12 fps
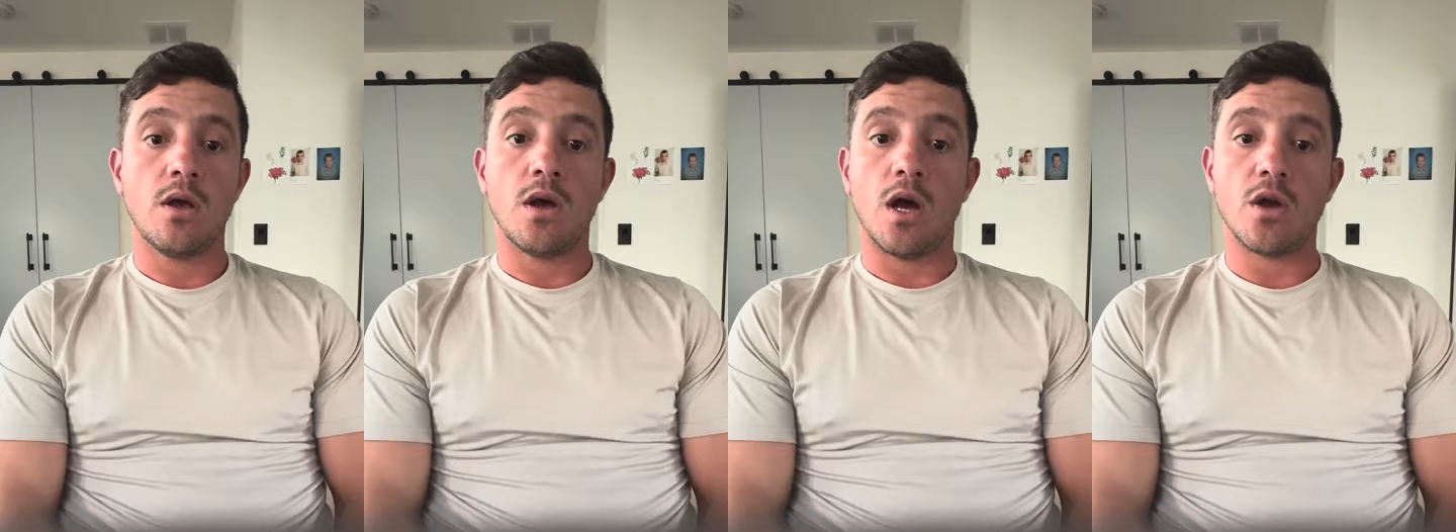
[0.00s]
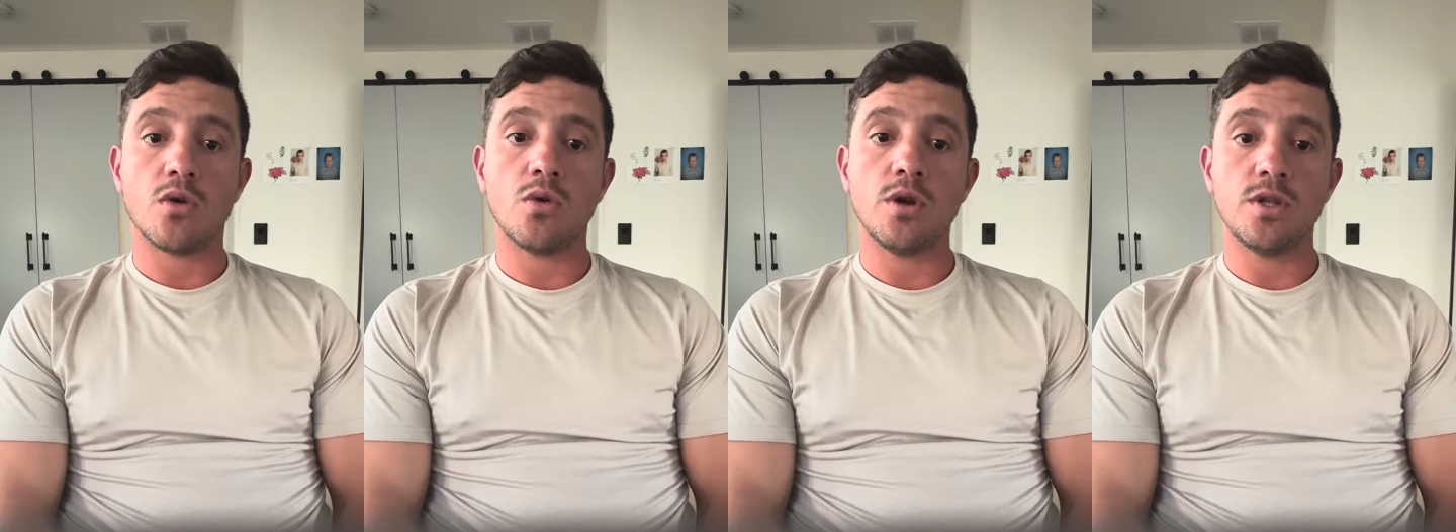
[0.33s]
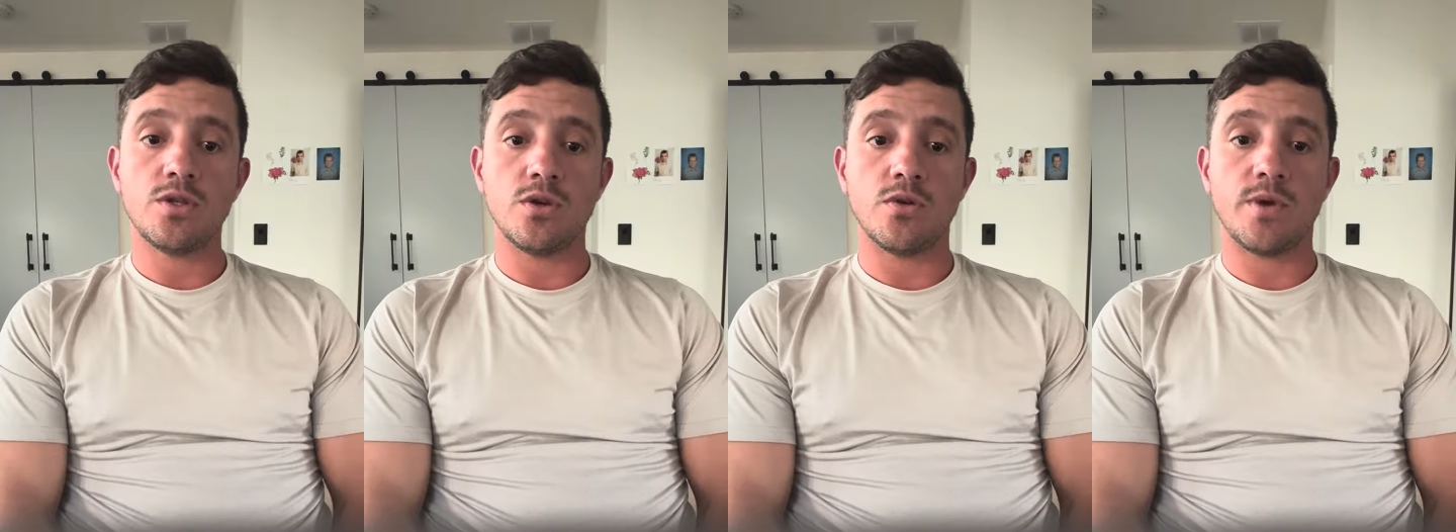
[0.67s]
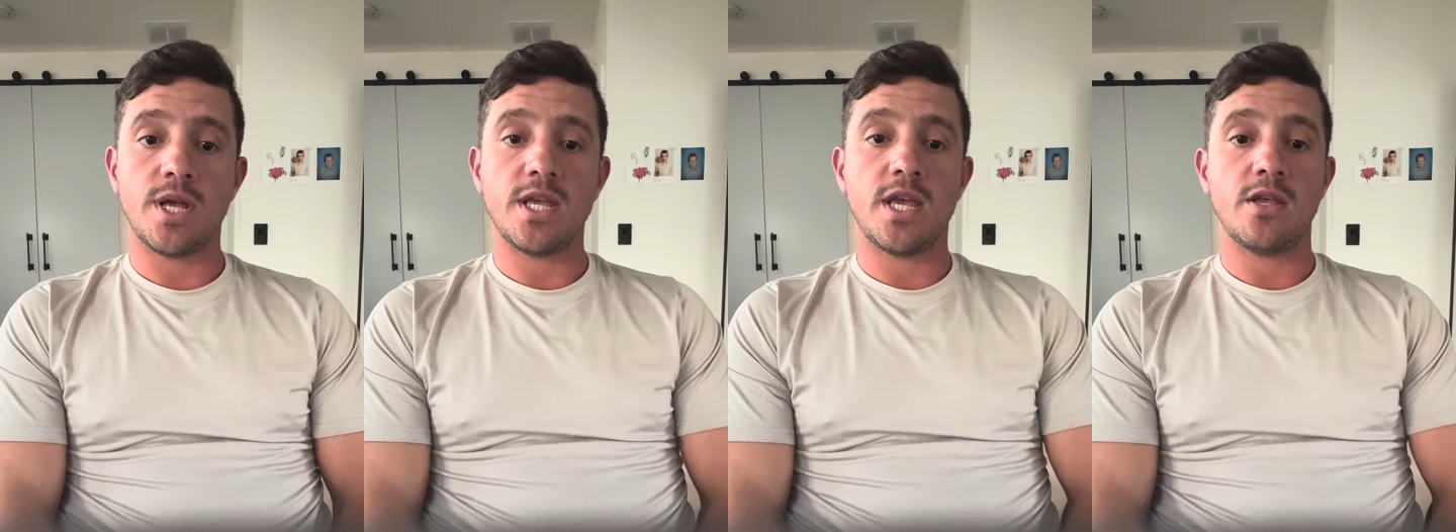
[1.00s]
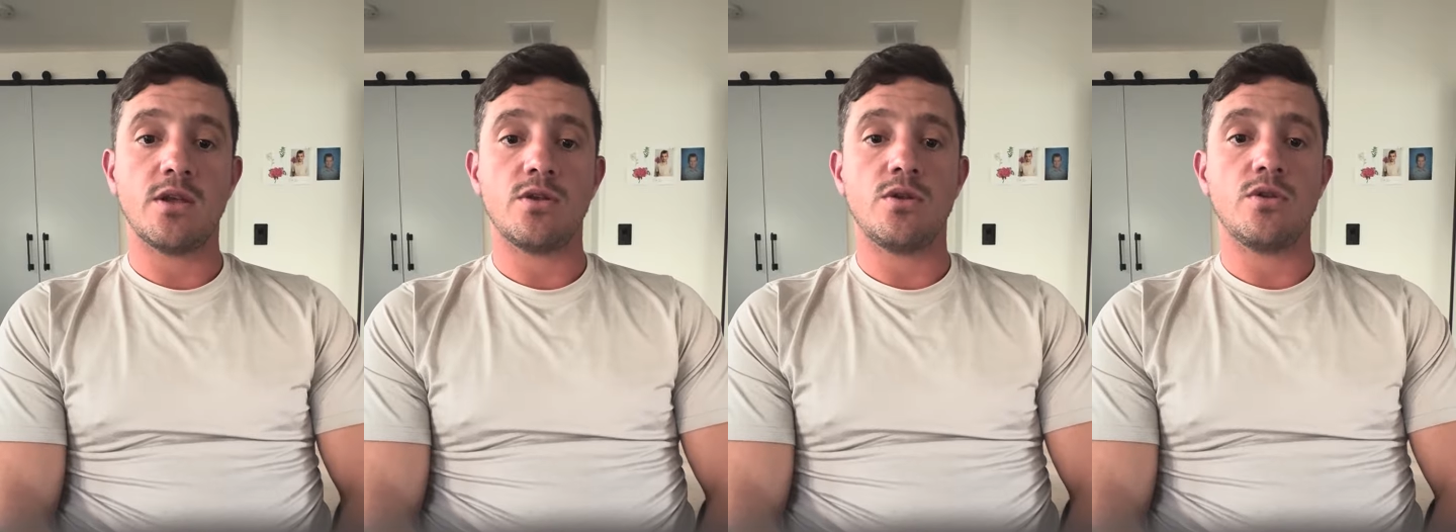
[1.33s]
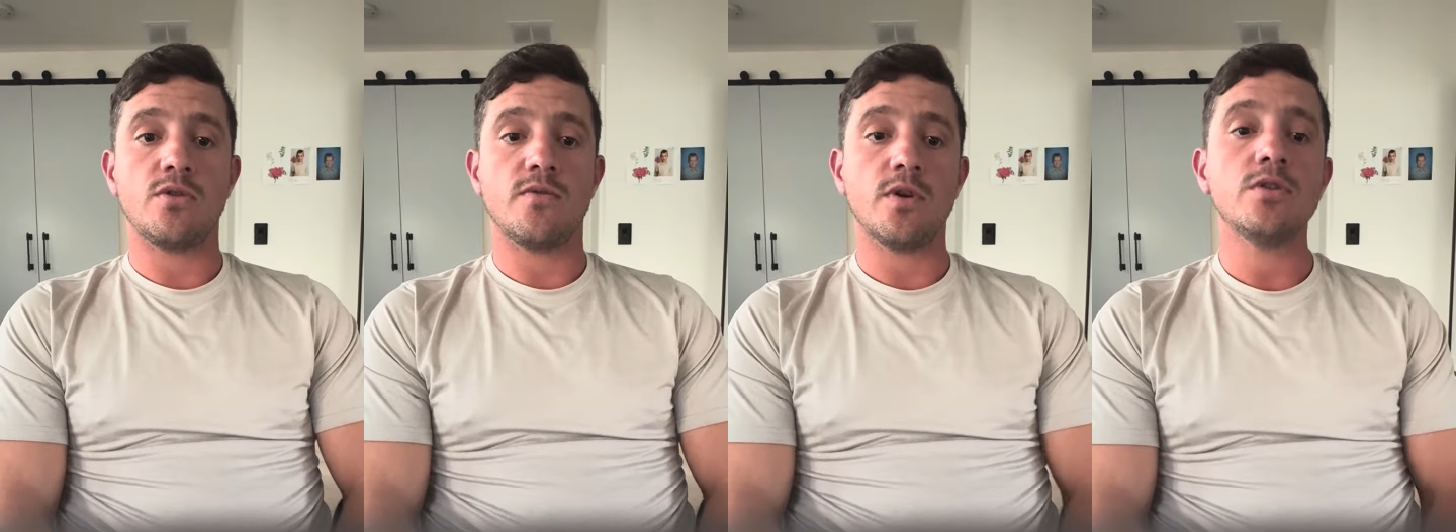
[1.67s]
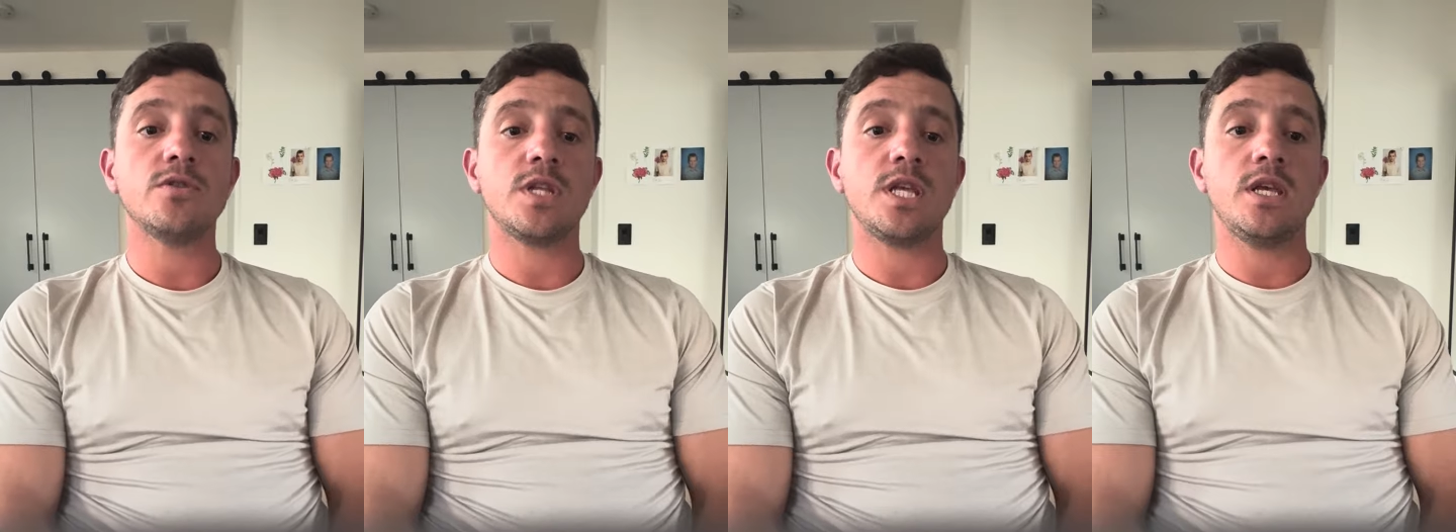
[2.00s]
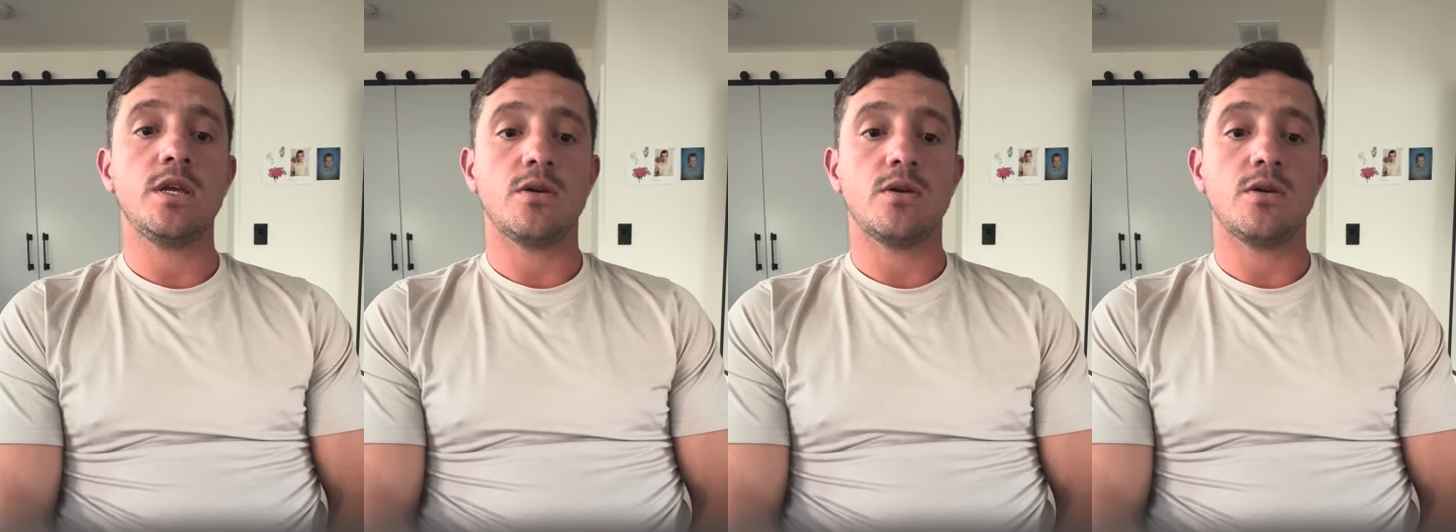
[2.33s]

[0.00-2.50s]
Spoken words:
According to Grand Canyon University,